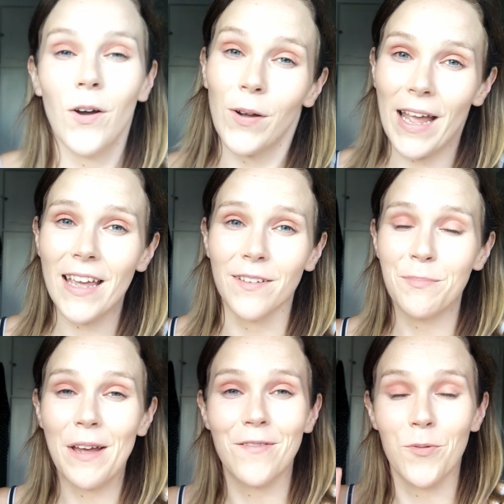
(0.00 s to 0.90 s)
Okay,
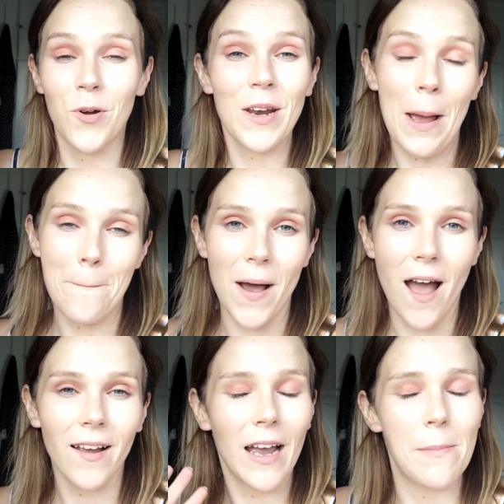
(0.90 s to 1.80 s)
everyone, I'm
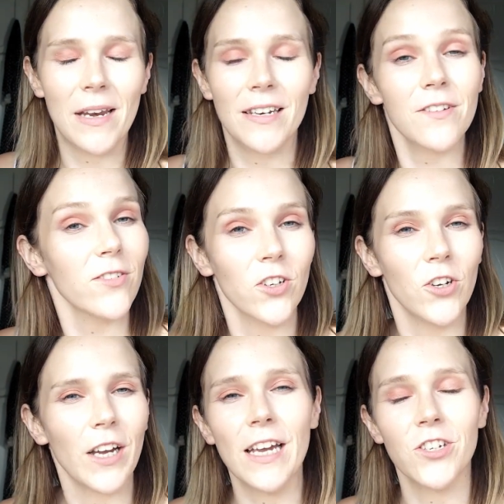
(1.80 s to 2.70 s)
back. I'm in a different
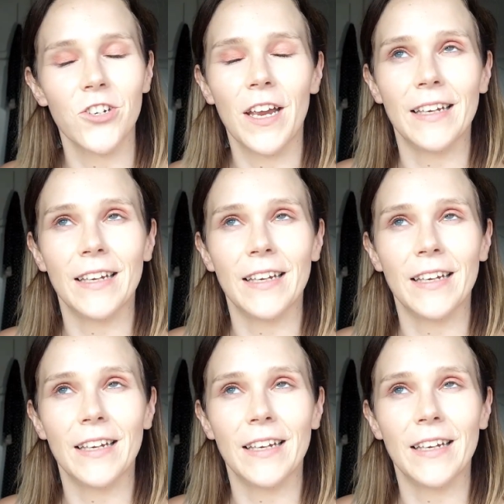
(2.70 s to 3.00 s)
location